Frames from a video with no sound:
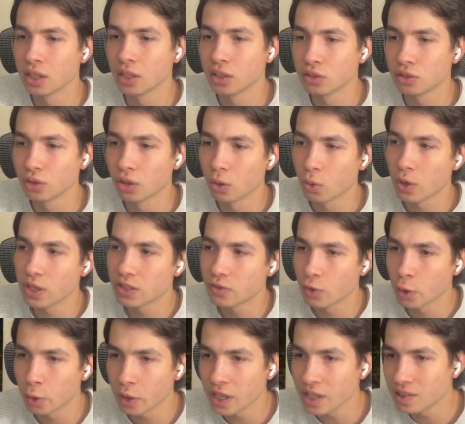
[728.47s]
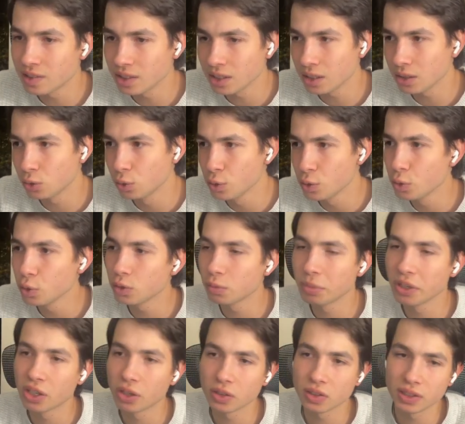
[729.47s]
So it's very easy to use
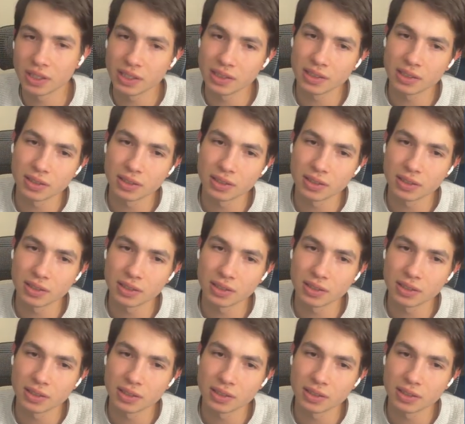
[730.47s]
because this